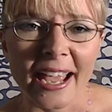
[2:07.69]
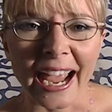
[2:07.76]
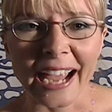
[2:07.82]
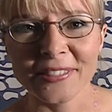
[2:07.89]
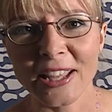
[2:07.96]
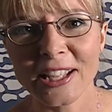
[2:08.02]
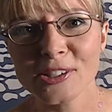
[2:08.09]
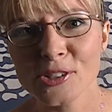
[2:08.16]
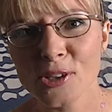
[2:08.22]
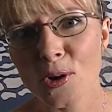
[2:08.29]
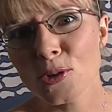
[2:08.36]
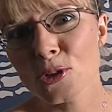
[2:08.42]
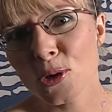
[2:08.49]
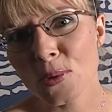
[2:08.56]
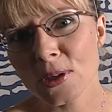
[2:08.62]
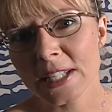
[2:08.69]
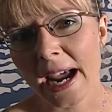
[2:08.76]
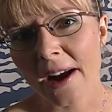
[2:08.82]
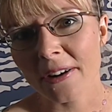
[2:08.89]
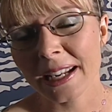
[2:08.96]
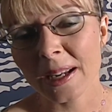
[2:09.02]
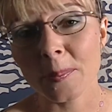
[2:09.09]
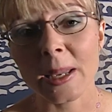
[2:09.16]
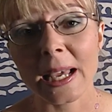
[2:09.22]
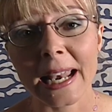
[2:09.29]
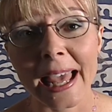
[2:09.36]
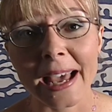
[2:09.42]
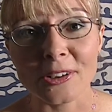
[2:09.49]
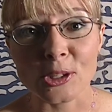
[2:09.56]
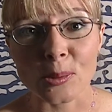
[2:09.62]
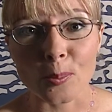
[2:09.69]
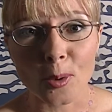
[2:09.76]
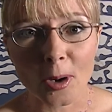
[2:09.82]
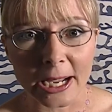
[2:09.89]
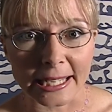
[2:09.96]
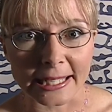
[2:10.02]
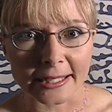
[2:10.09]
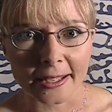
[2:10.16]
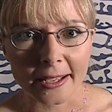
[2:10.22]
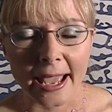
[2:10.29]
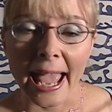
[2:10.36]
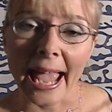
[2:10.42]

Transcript: And that's so tuatara can be allowed to breed